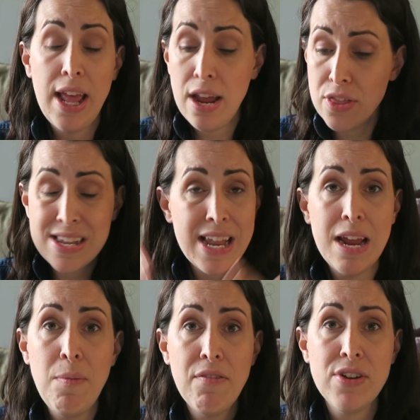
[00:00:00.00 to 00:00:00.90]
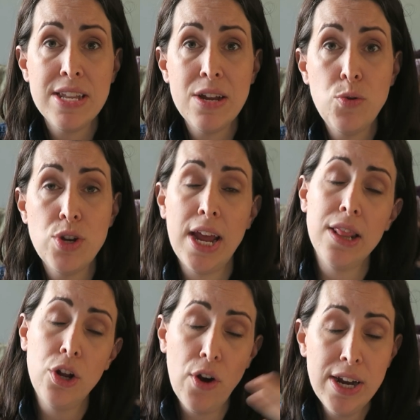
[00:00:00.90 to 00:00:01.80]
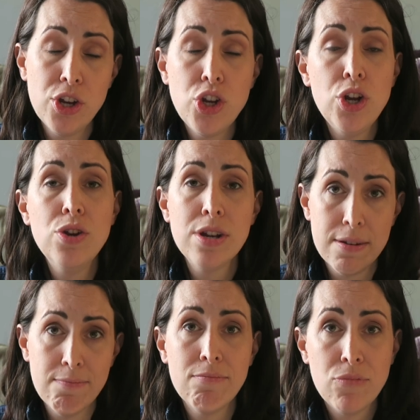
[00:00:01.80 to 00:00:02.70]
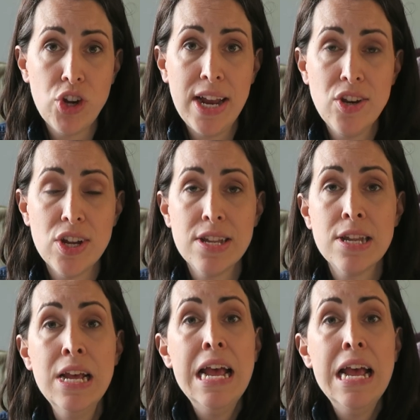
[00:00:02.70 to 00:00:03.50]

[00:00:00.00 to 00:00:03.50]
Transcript: They are the same every single day. The gratitude changes.